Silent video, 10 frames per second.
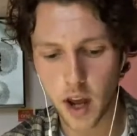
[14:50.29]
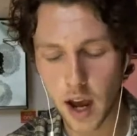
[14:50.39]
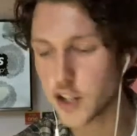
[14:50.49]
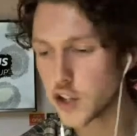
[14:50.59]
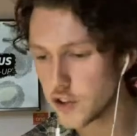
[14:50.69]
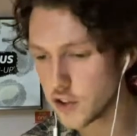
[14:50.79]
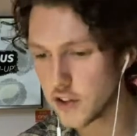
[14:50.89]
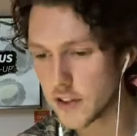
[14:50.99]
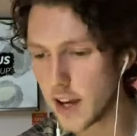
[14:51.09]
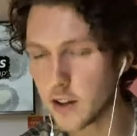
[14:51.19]
I should just
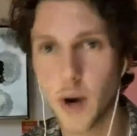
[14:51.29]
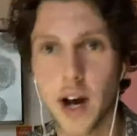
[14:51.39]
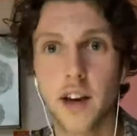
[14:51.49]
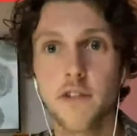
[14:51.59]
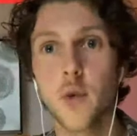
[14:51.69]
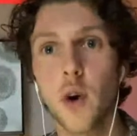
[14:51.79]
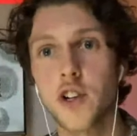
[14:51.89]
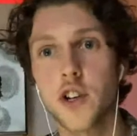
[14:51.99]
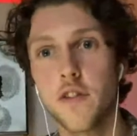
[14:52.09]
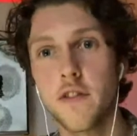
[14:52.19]
say as well, if you're
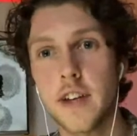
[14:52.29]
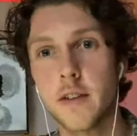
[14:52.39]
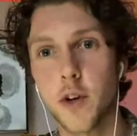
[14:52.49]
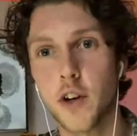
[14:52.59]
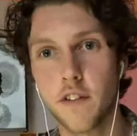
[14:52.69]
watching on Facebook,